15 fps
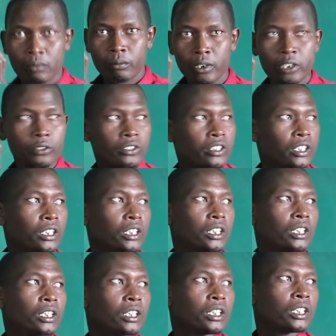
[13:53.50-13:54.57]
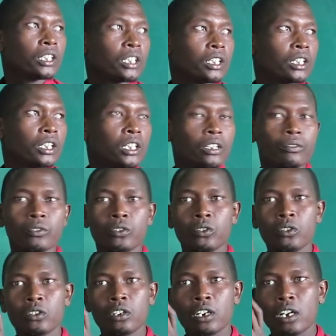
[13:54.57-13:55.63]
But you see, if you
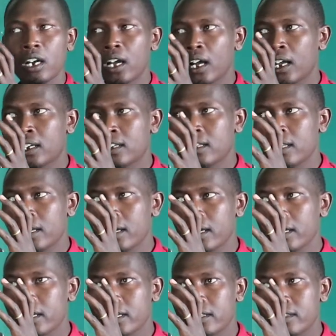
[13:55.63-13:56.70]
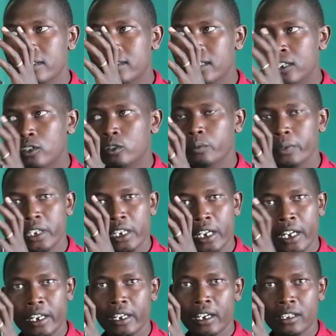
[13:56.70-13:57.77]
look at the settlement
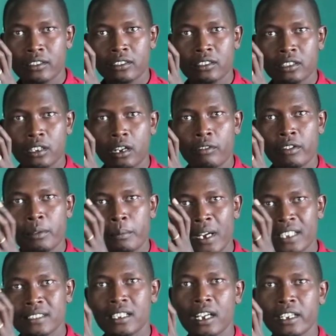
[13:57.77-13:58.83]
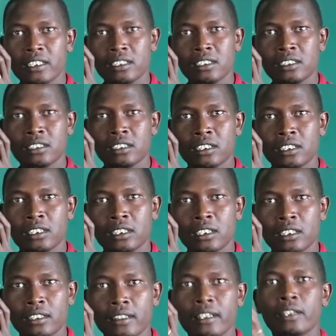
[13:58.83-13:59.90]
areas of the Maasai,
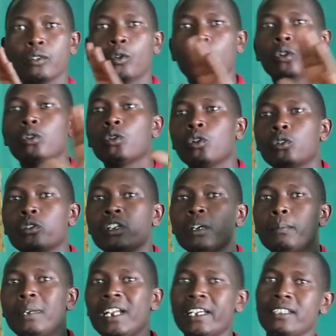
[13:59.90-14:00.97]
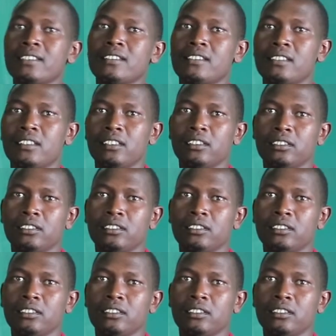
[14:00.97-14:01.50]
they all go to the plains.